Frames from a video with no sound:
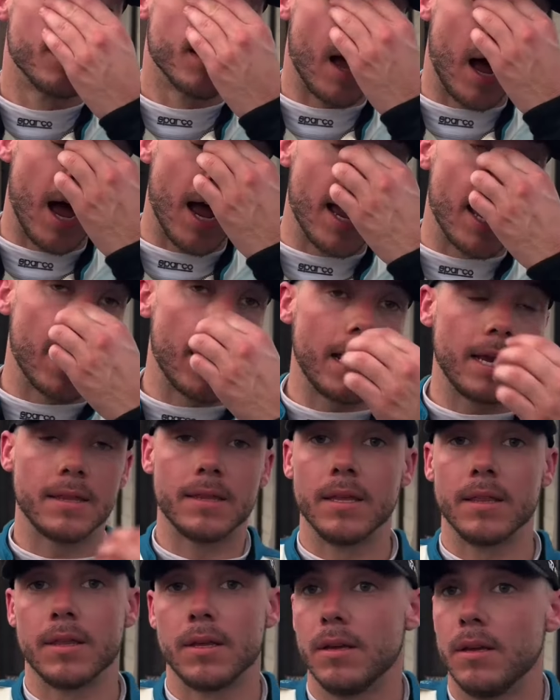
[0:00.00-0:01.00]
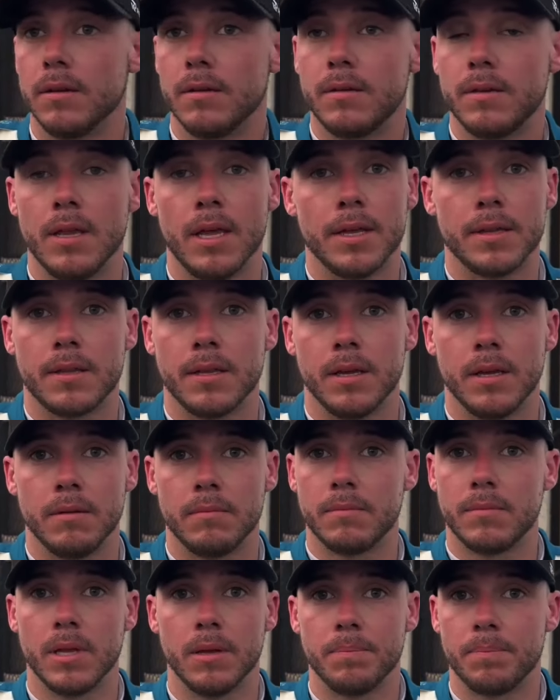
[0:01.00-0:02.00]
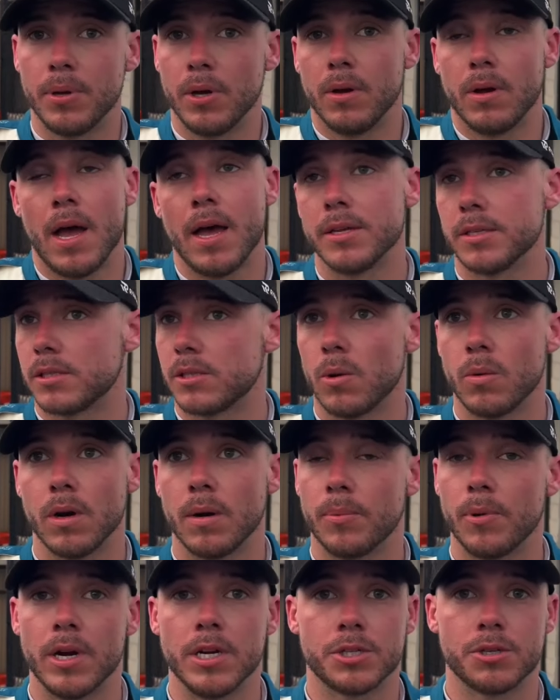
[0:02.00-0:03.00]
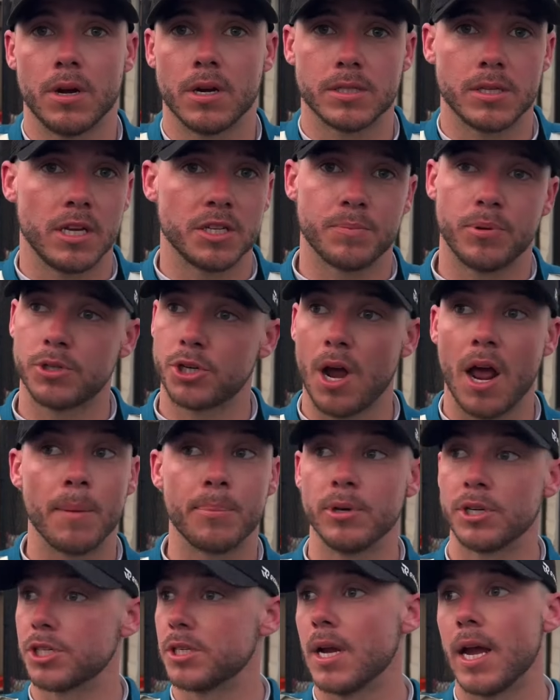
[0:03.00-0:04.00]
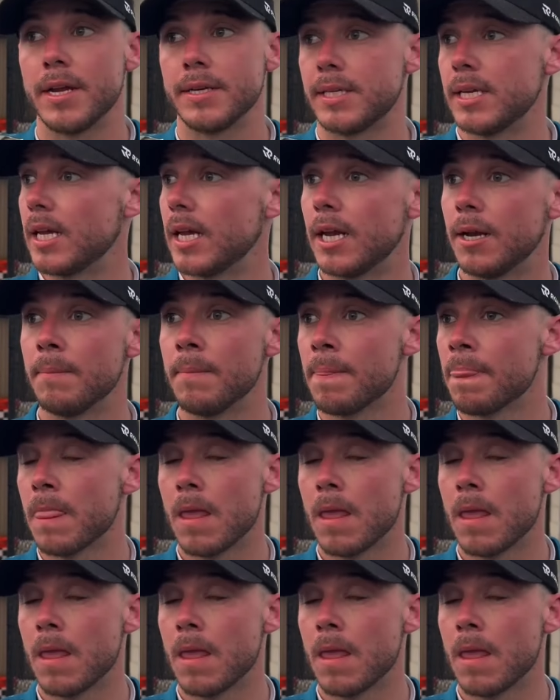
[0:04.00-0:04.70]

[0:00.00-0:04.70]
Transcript: I hate that Bill has torn up race trucks. So I was trying to push the 19.